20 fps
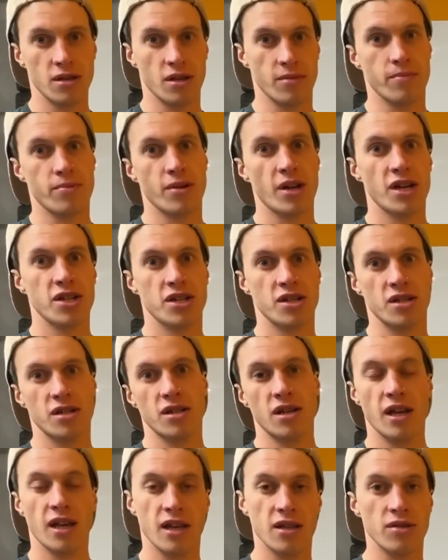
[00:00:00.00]

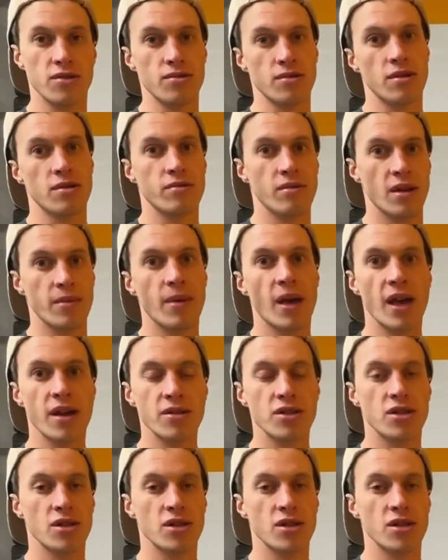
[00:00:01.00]
compression and dual rebound.